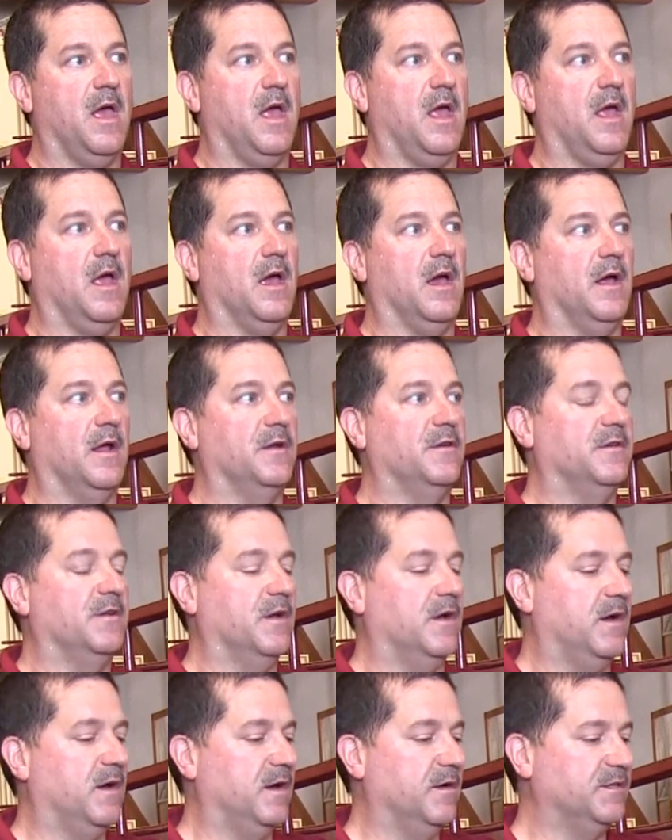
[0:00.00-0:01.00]
And
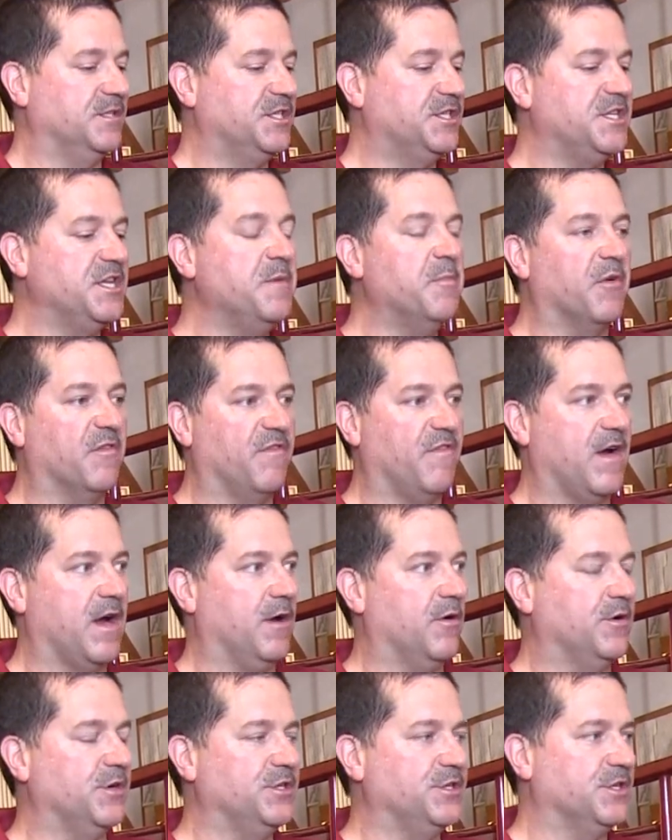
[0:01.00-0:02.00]
steamer
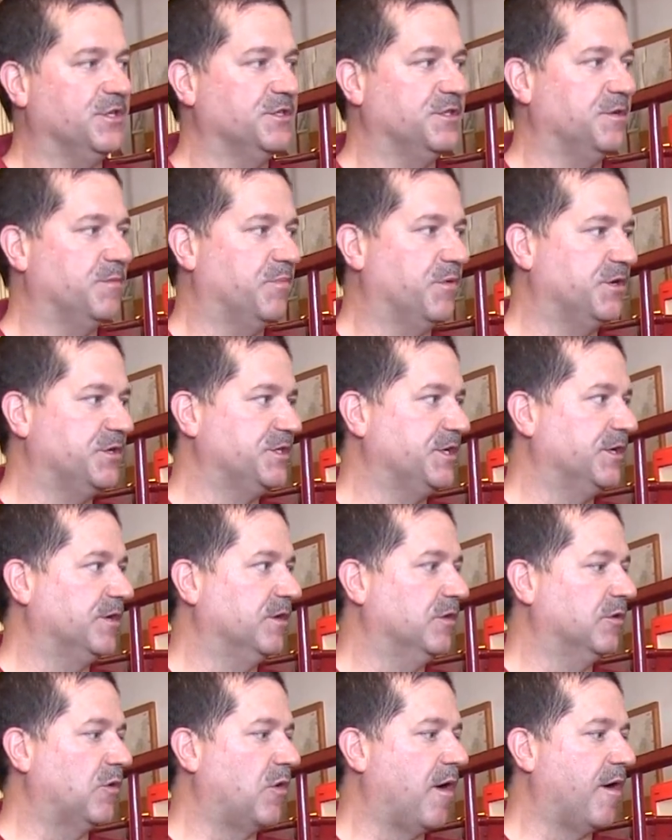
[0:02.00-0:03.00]
fire engines in
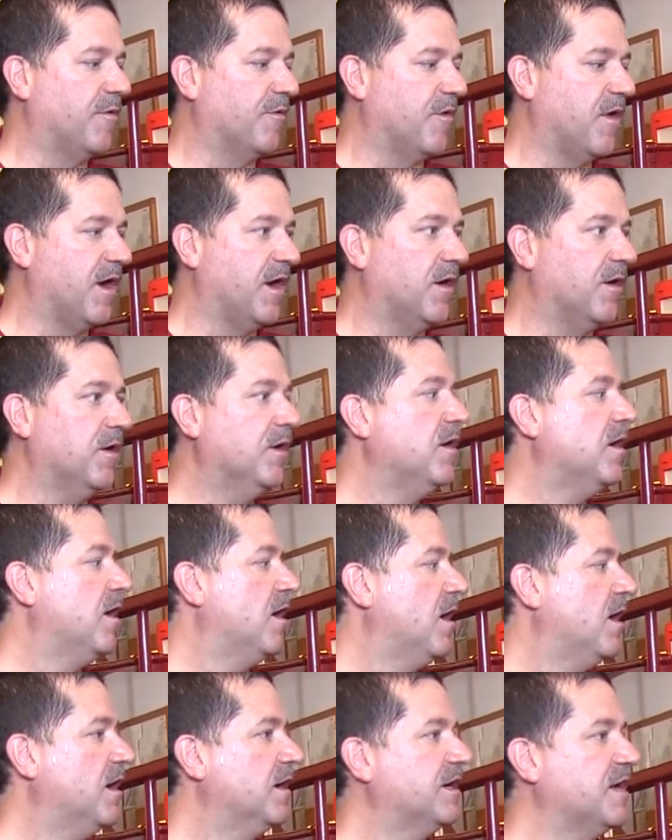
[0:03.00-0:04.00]
particular are rare,
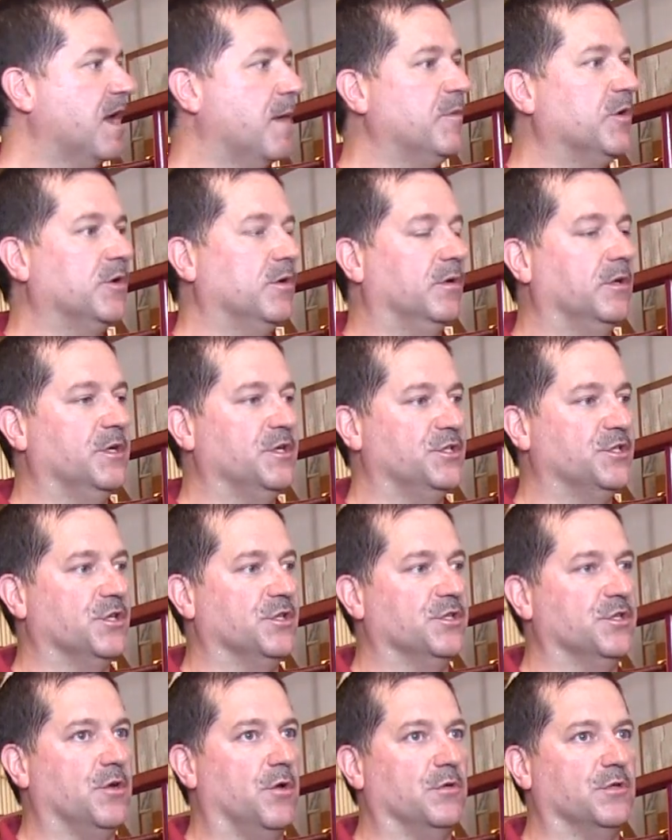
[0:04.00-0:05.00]
chemical
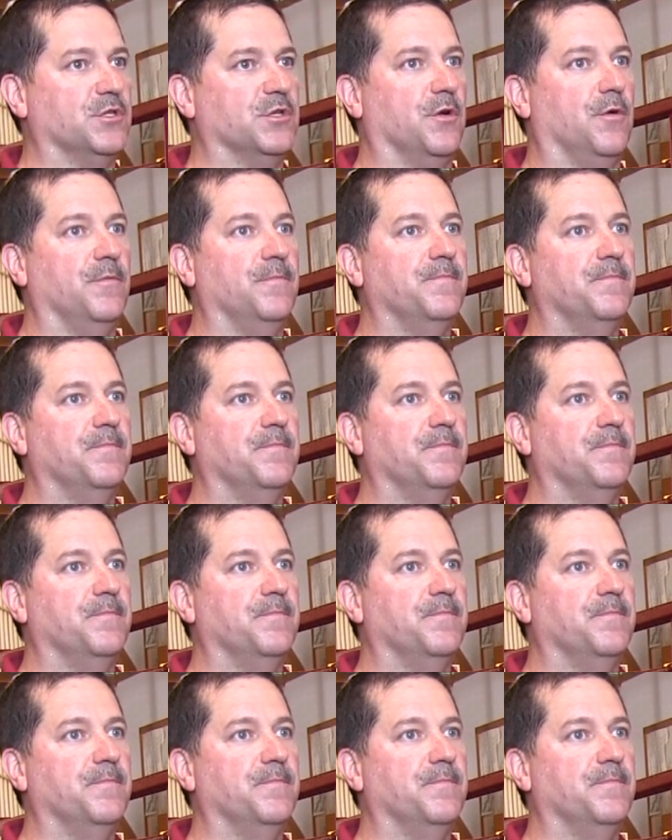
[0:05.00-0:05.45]
engines also.